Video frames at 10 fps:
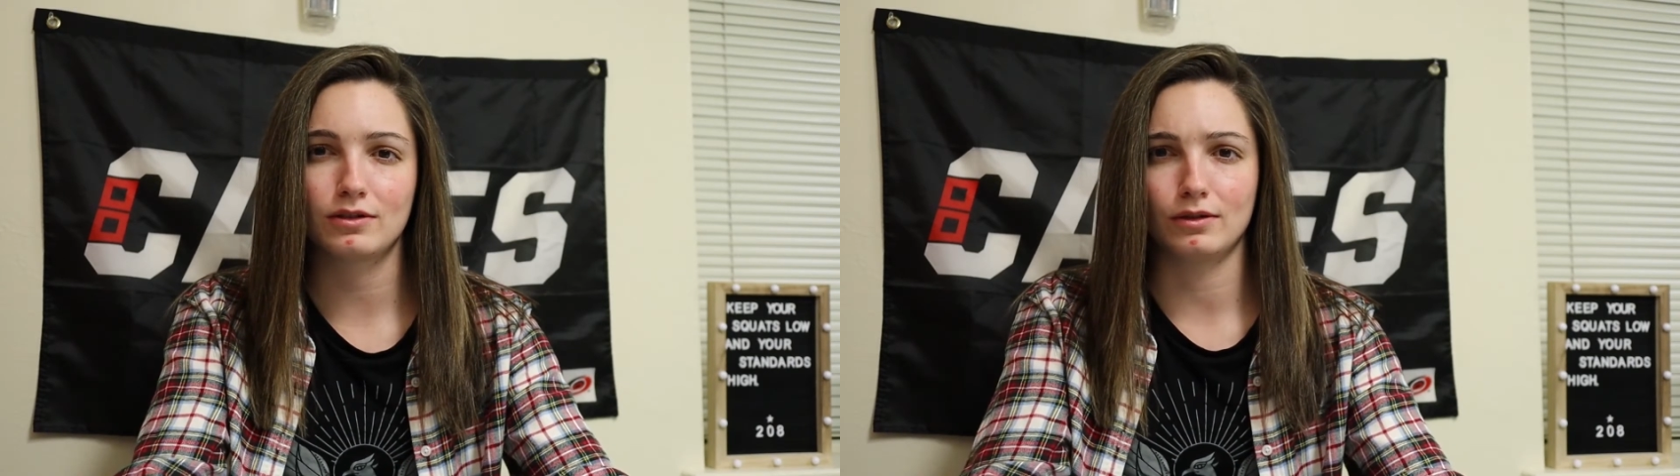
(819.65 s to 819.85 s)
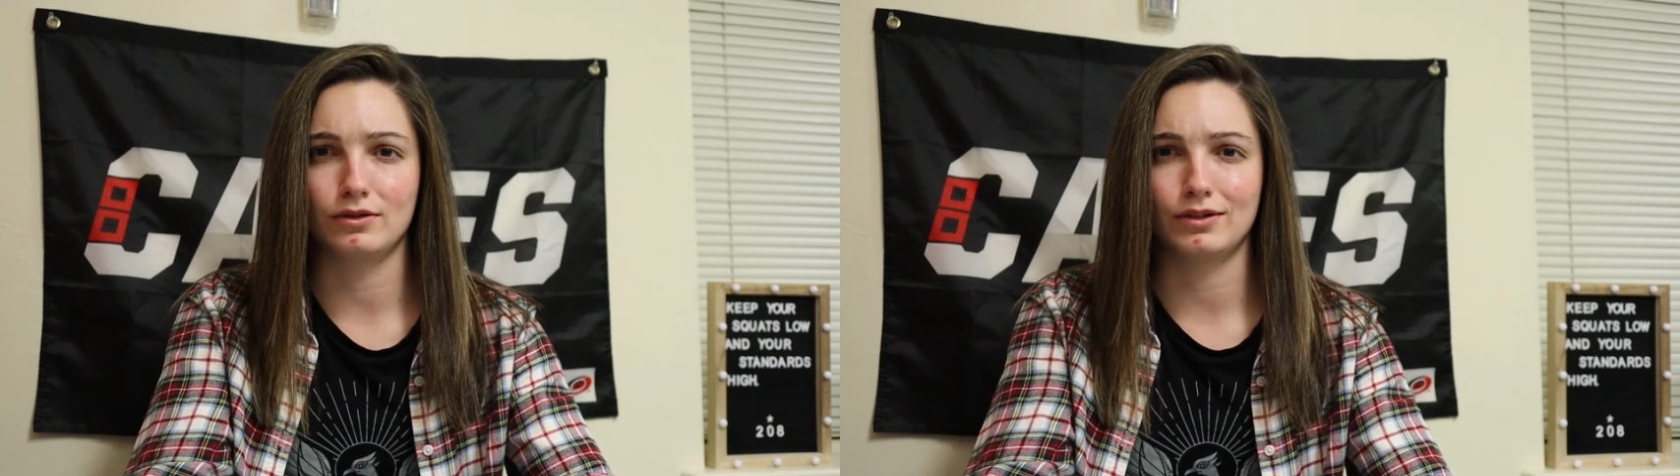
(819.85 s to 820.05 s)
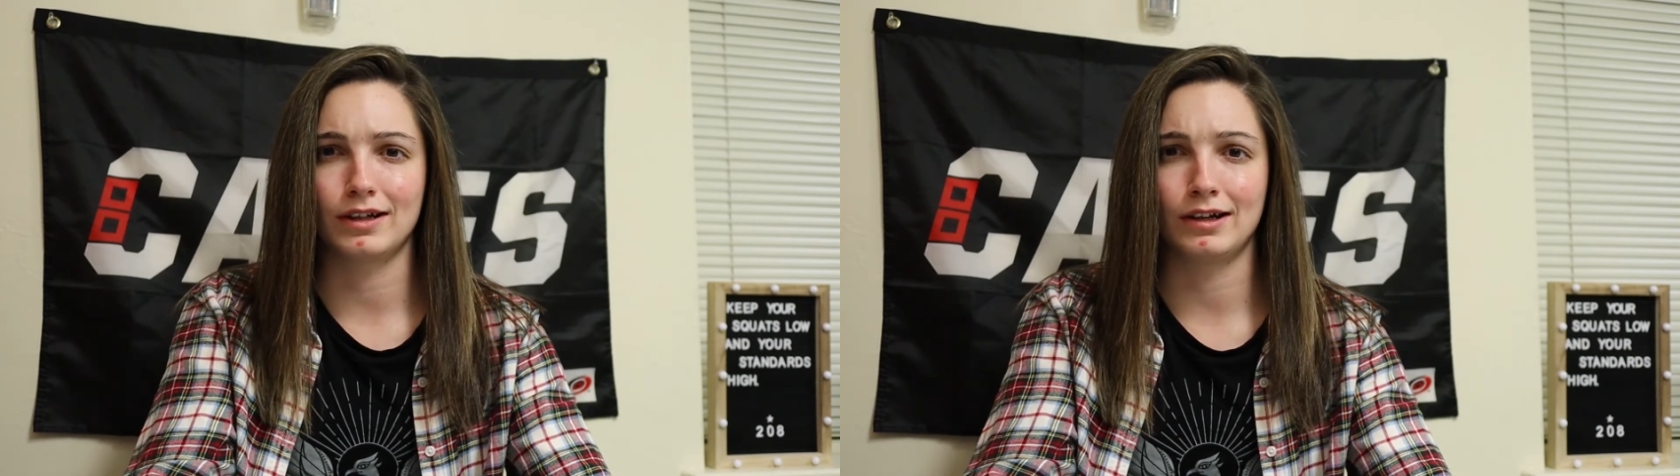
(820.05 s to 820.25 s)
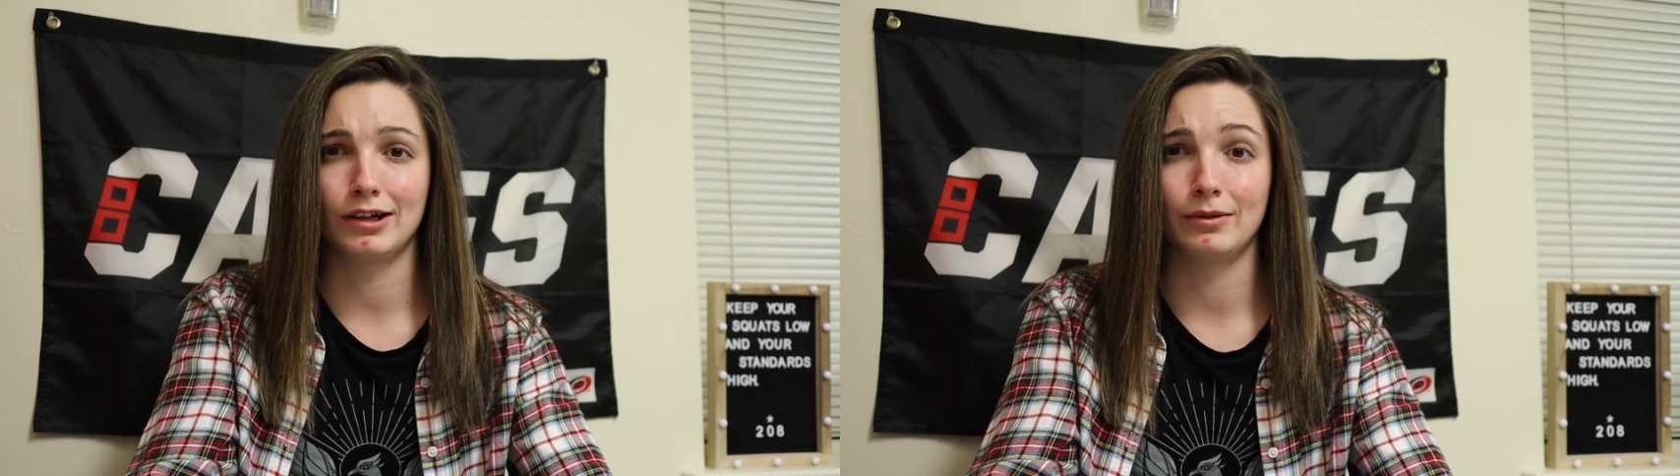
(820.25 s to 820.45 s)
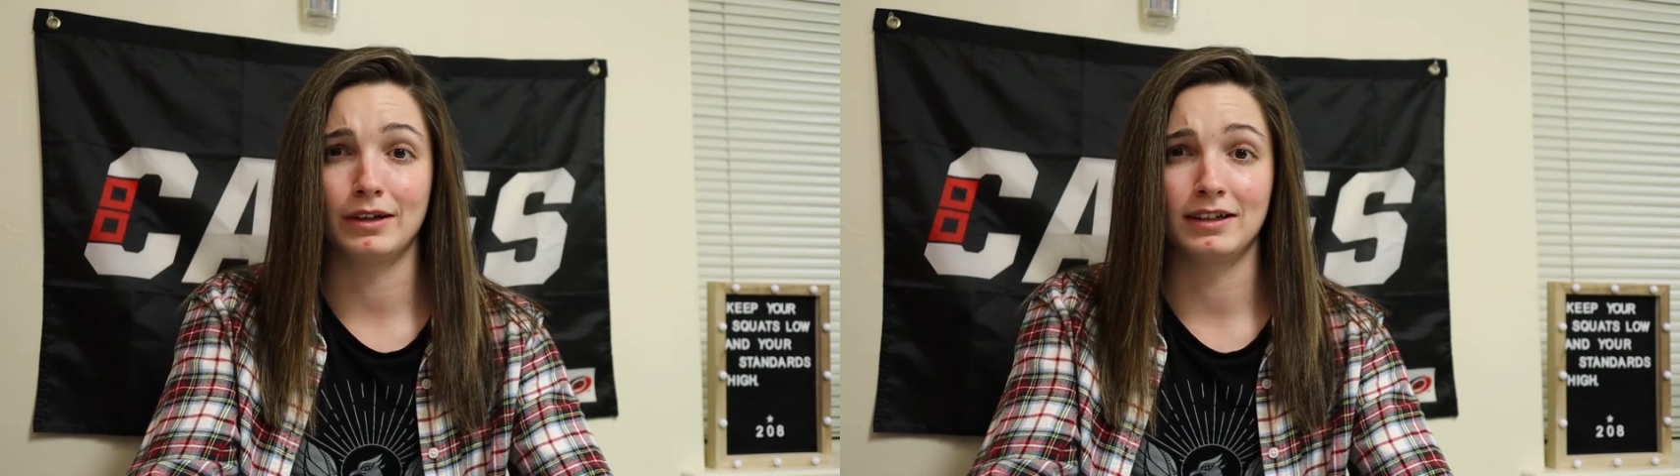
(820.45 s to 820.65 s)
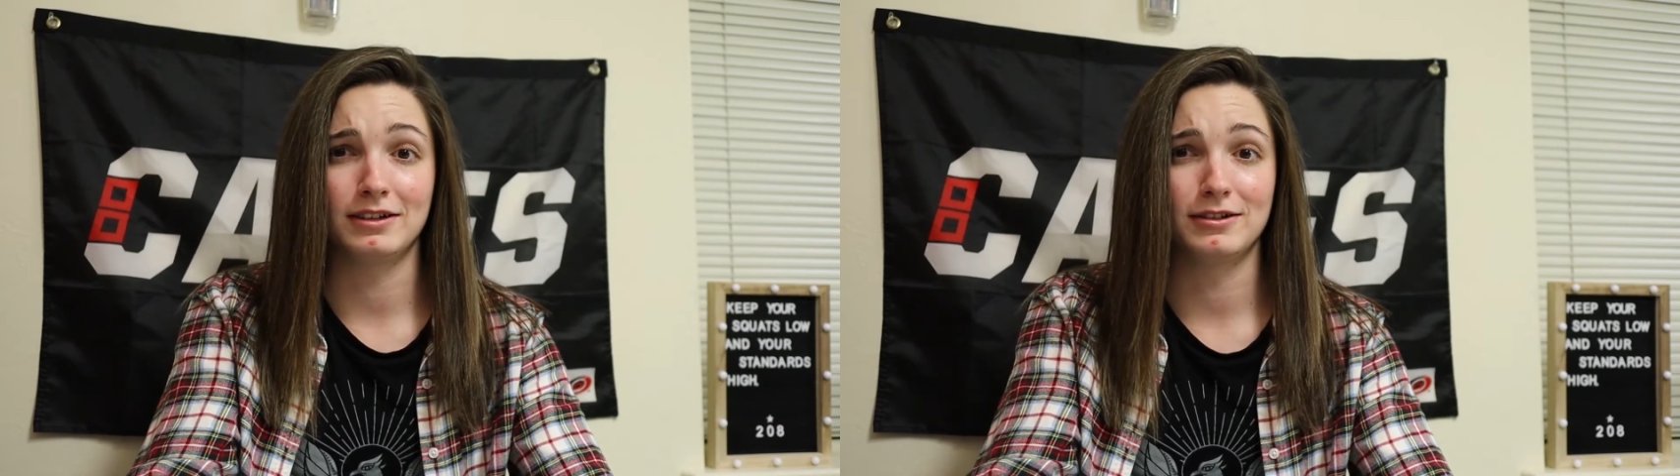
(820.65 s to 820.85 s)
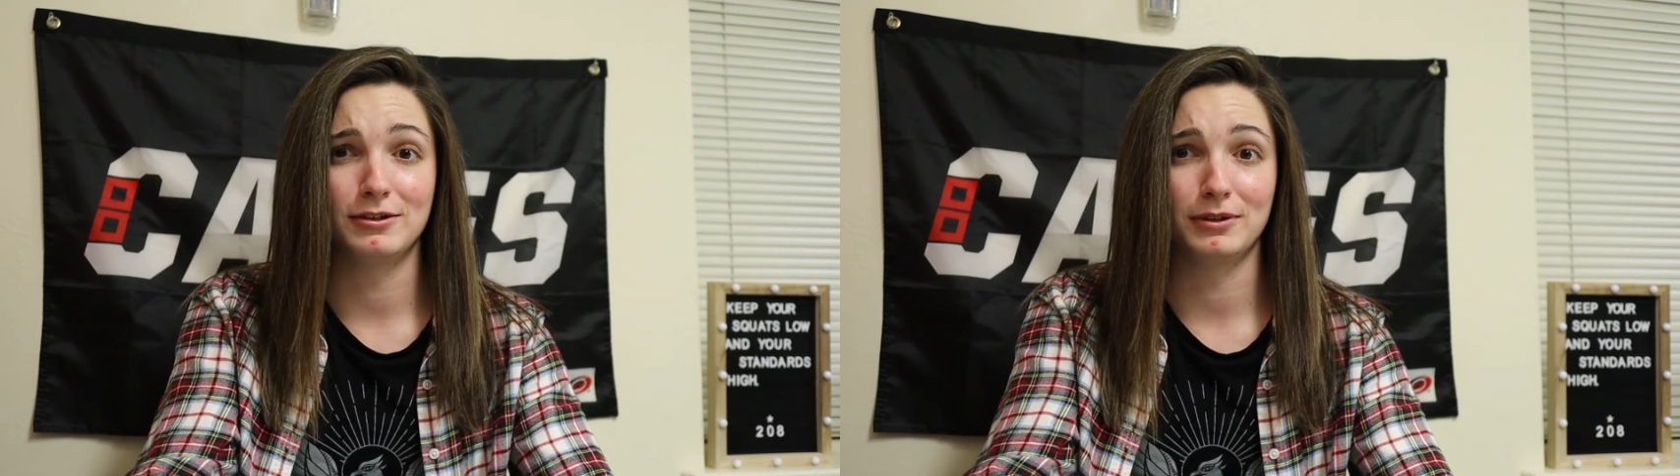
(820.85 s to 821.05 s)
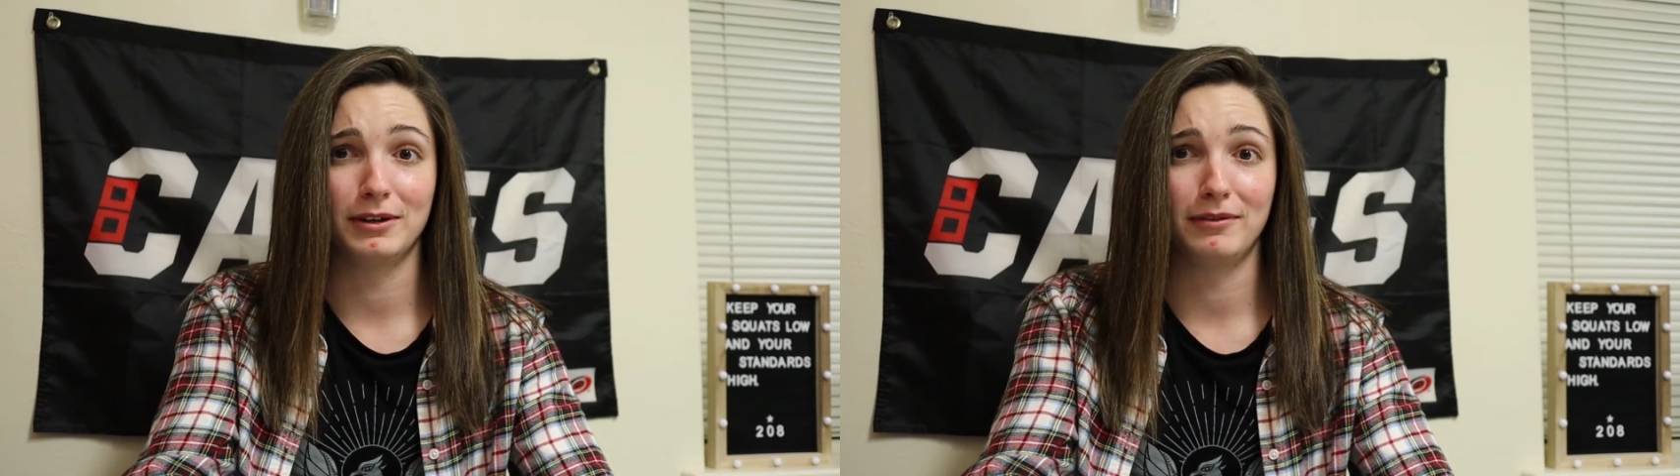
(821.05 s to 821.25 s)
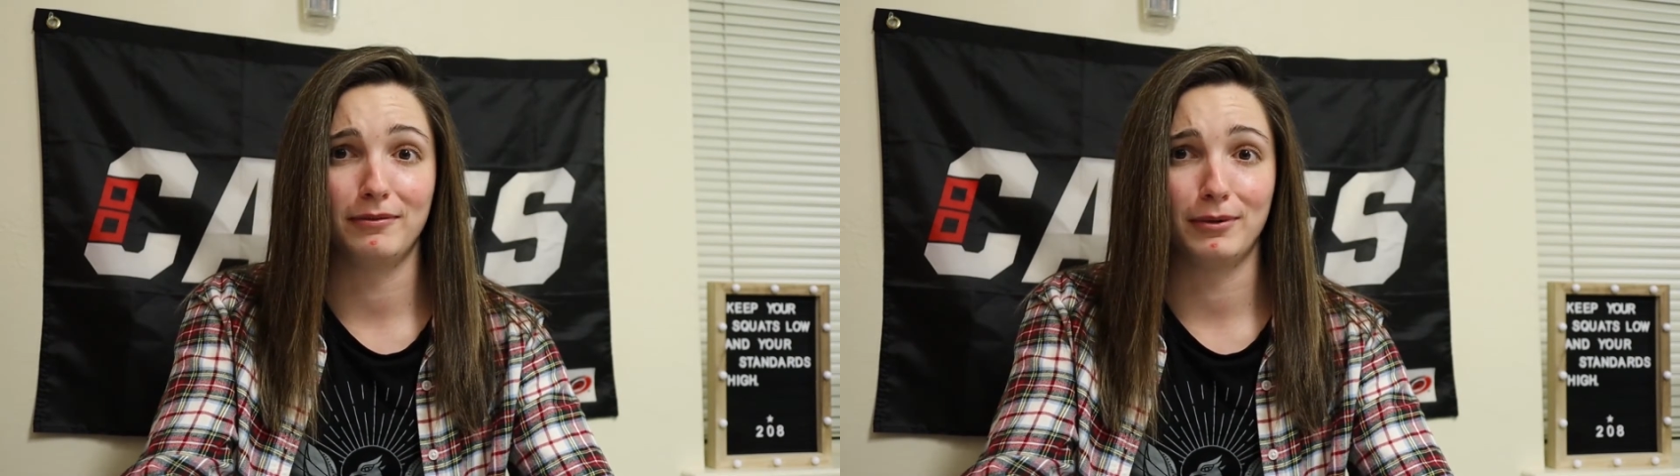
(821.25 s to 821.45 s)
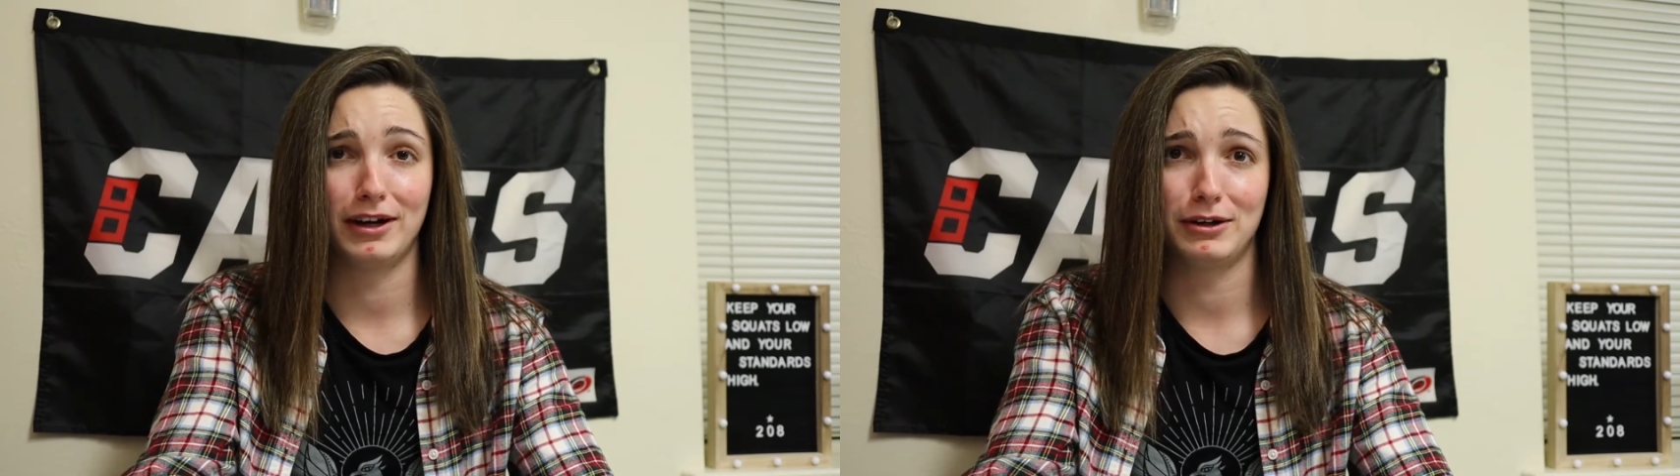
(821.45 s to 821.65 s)
so I was just kind of going and doing
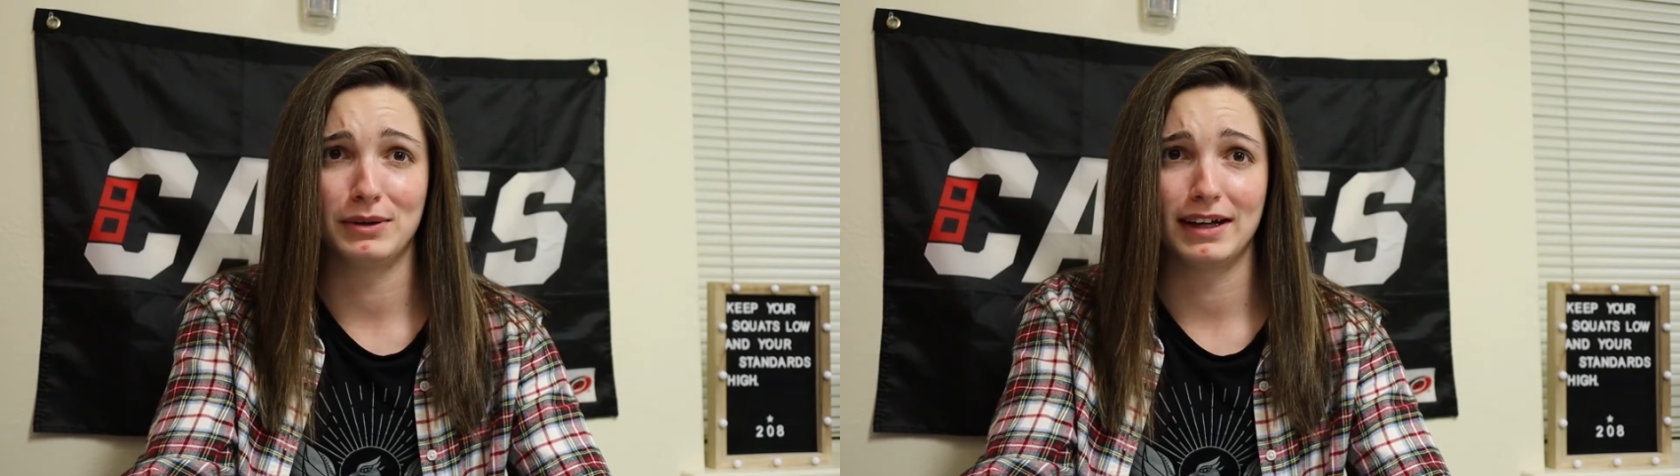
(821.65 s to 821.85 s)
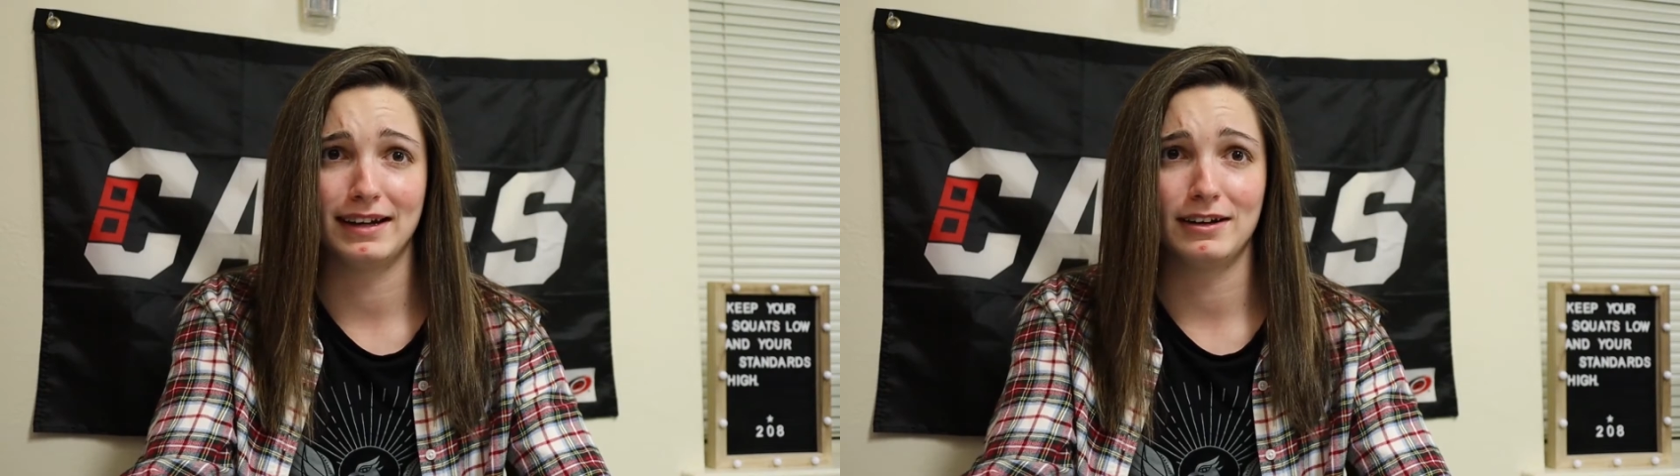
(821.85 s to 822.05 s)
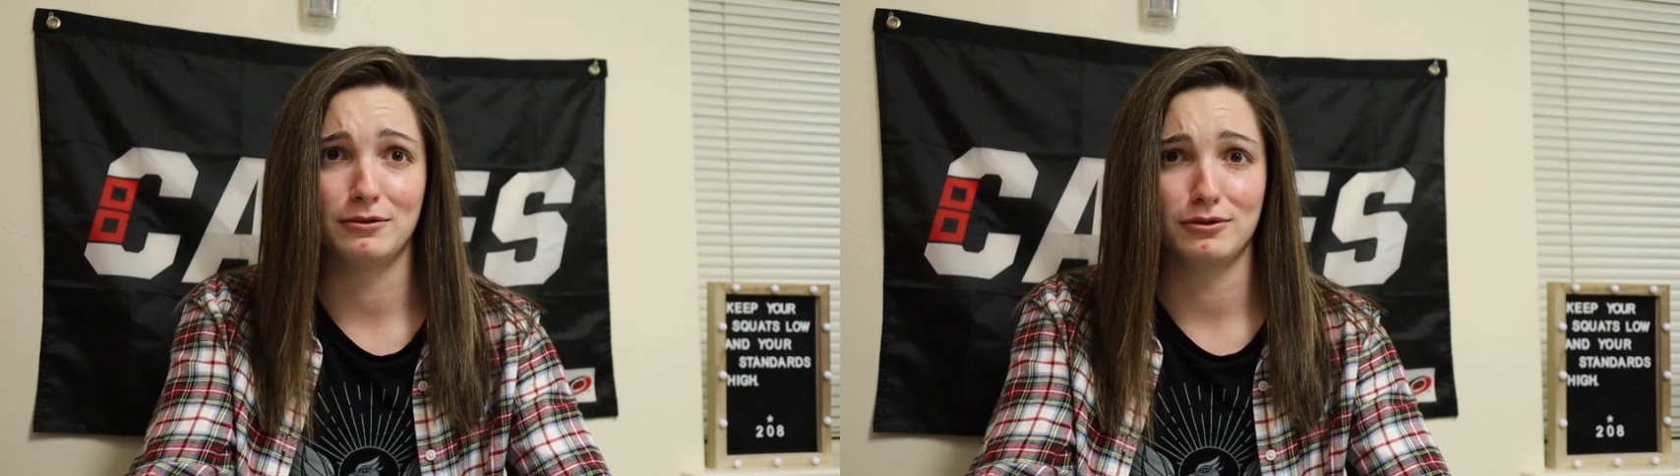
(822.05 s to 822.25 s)
what I knew how to do,